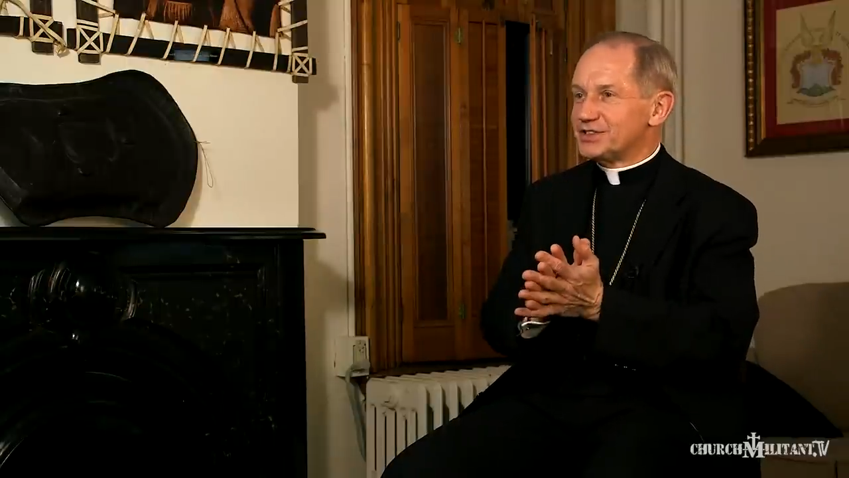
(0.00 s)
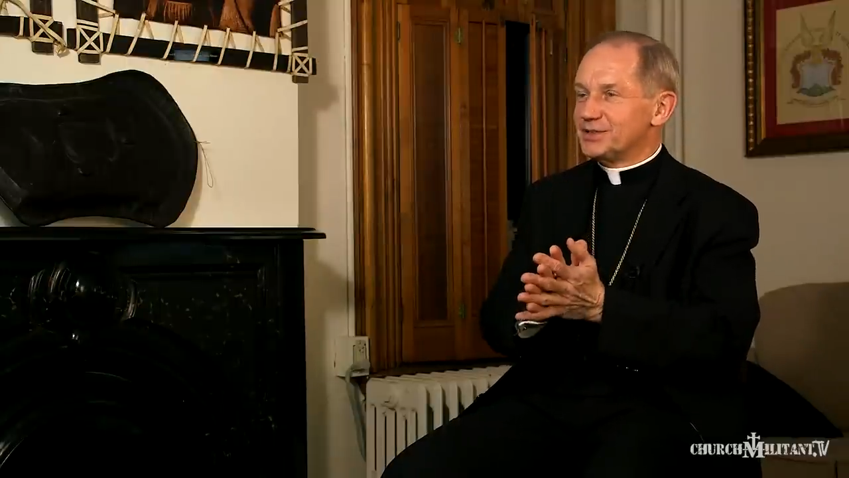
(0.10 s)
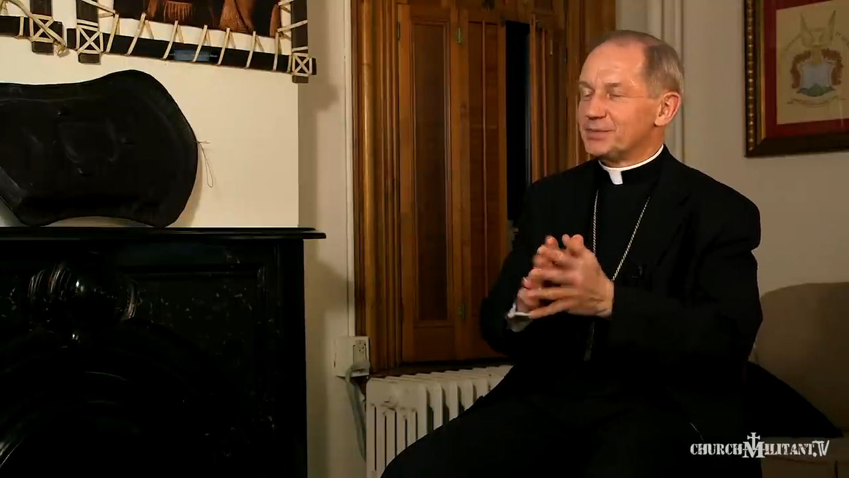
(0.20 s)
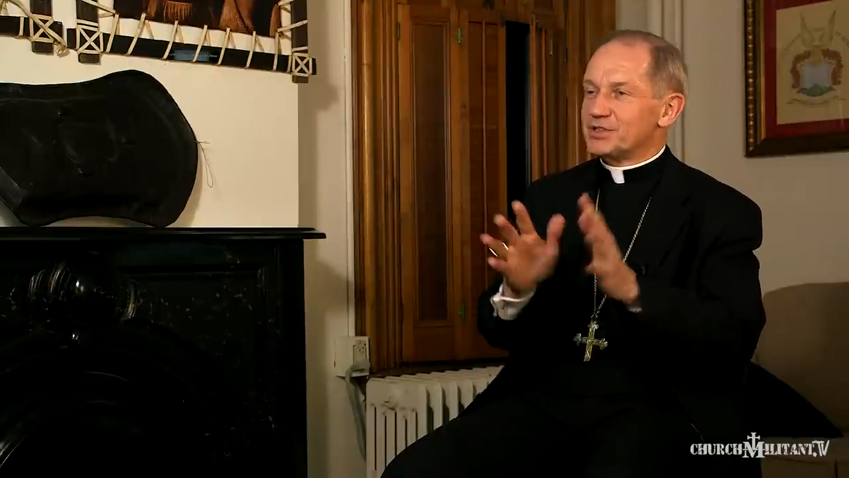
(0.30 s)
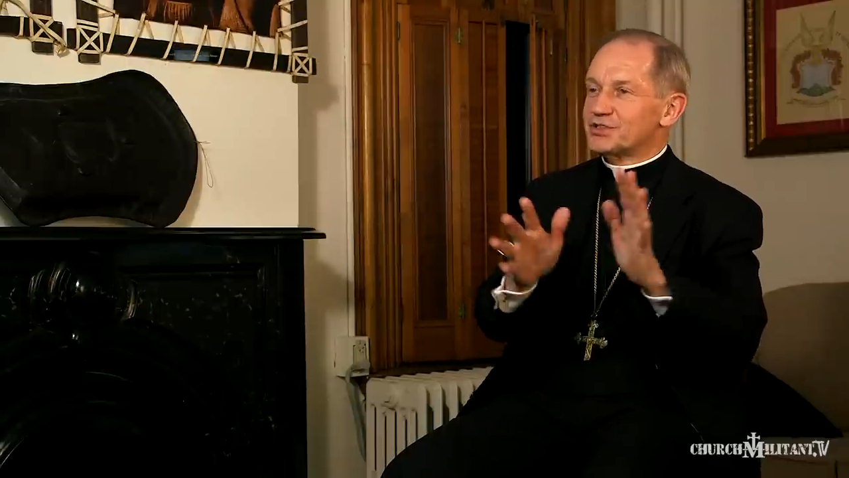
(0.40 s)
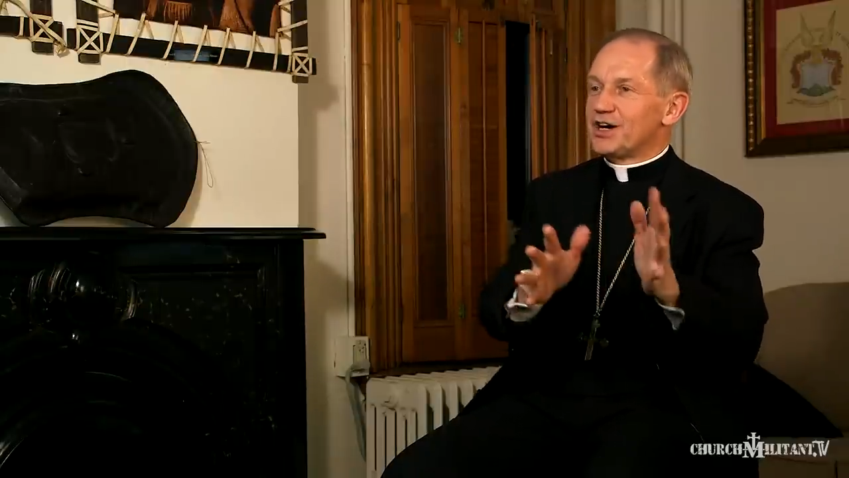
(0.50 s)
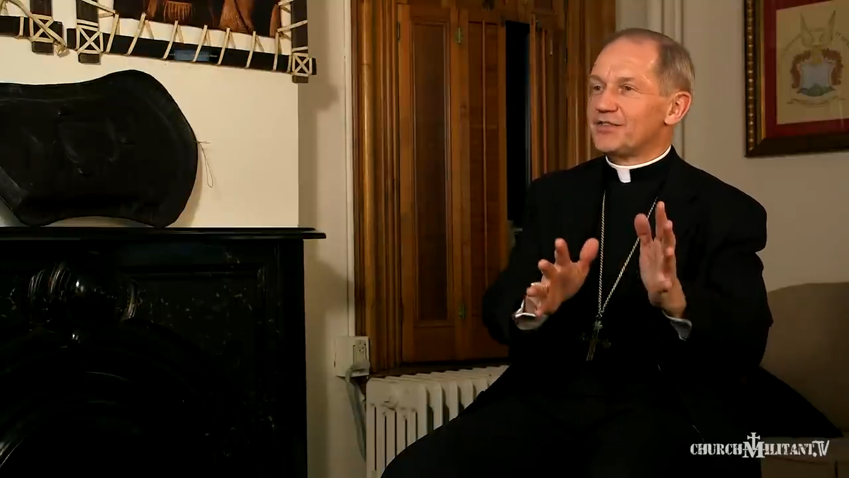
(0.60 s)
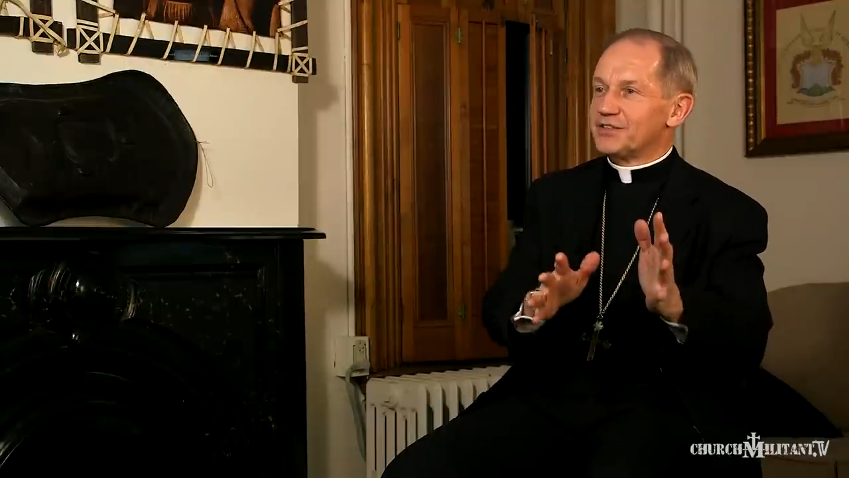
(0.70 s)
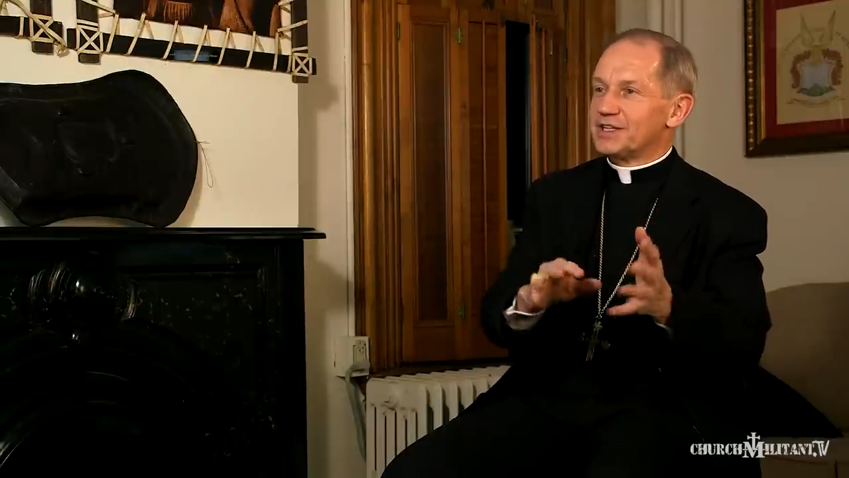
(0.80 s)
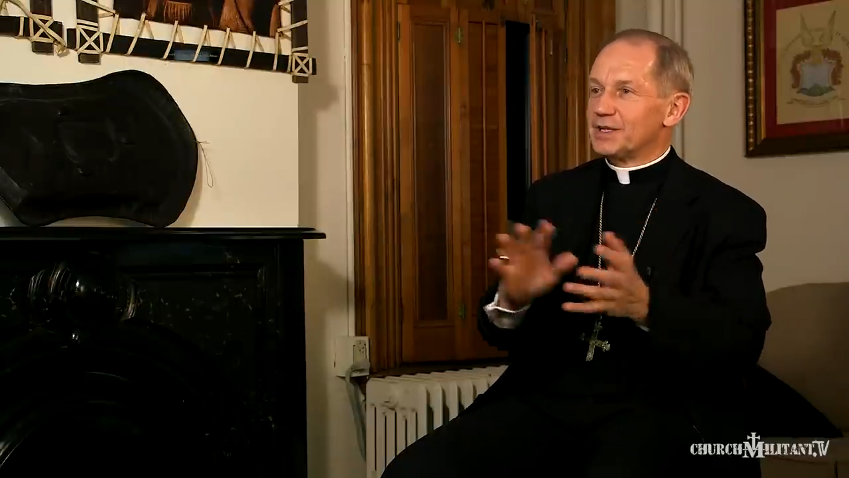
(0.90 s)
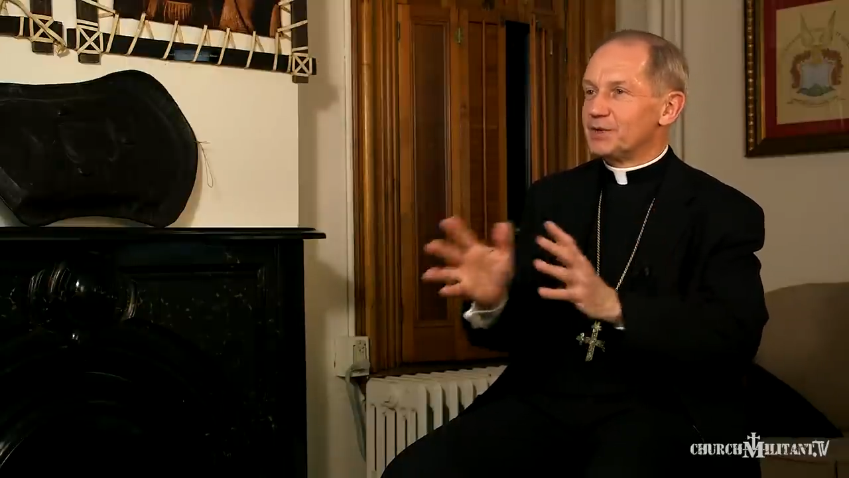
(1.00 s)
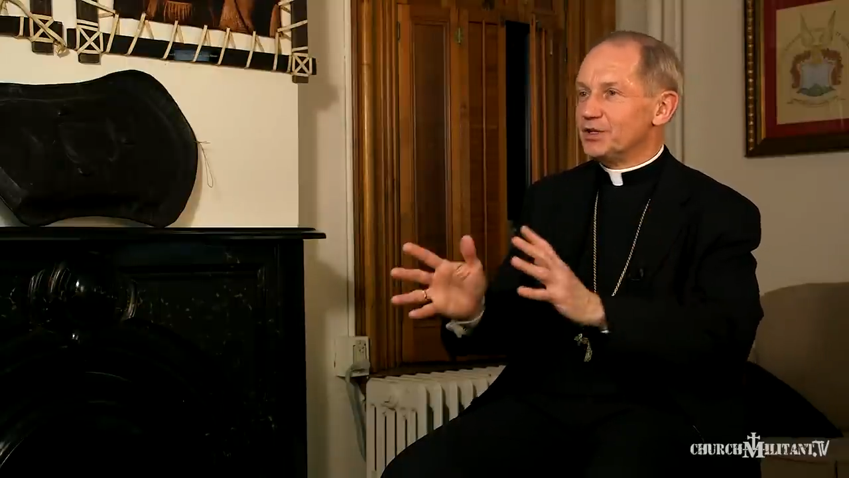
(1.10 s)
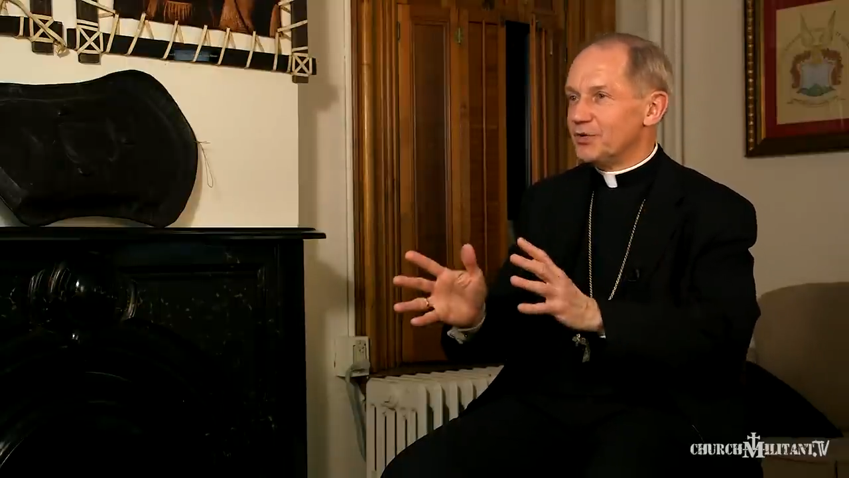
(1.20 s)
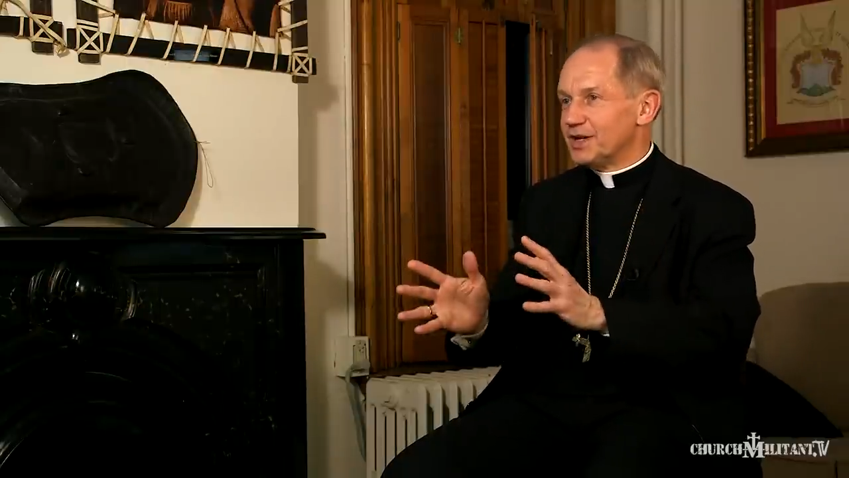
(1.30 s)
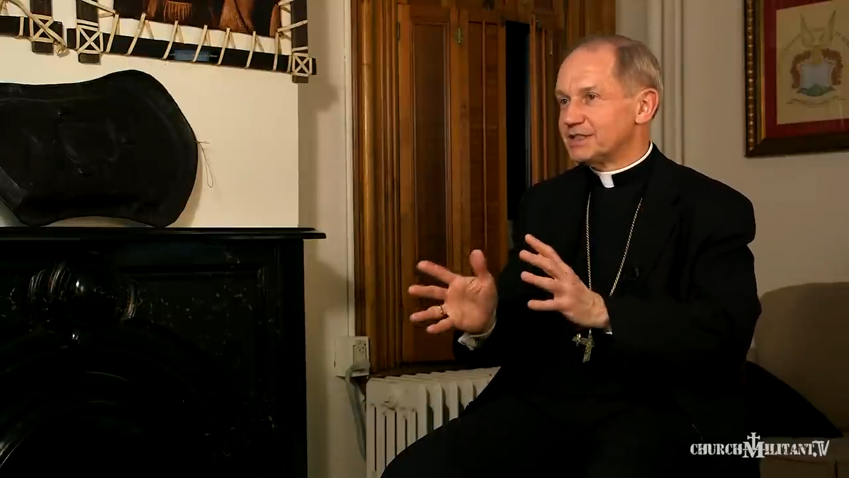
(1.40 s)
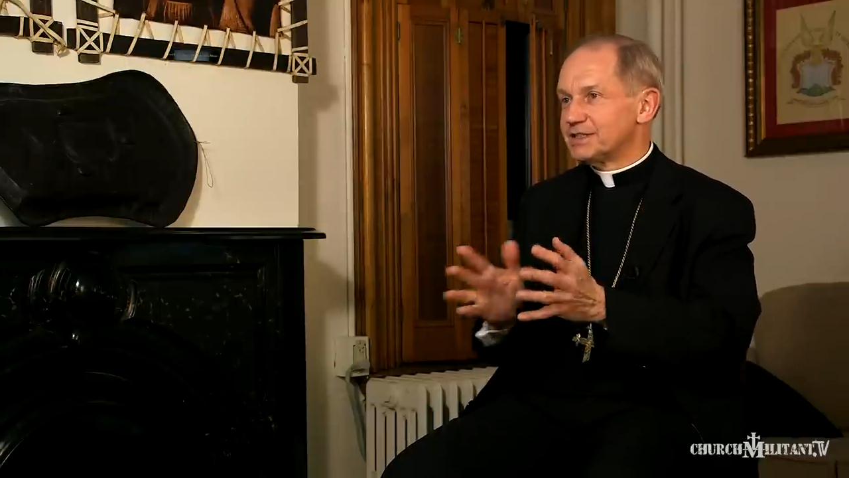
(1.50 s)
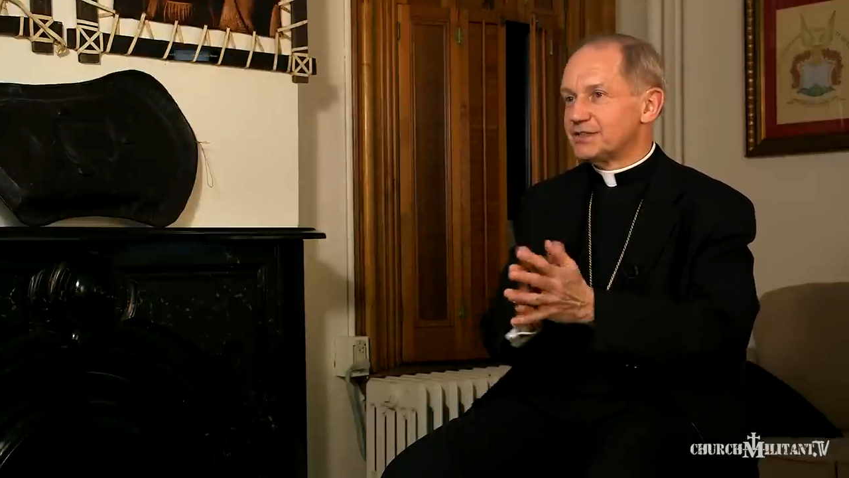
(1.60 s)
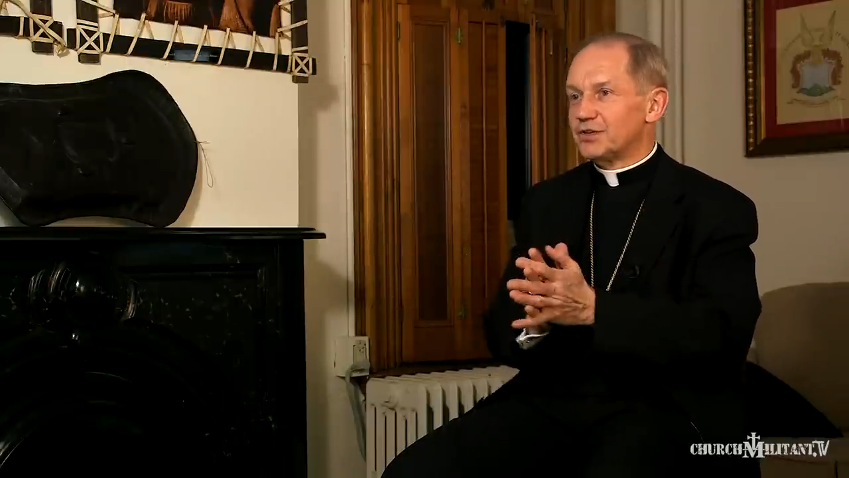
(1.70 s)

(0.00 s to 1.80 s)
let me soften it, let me nuance it.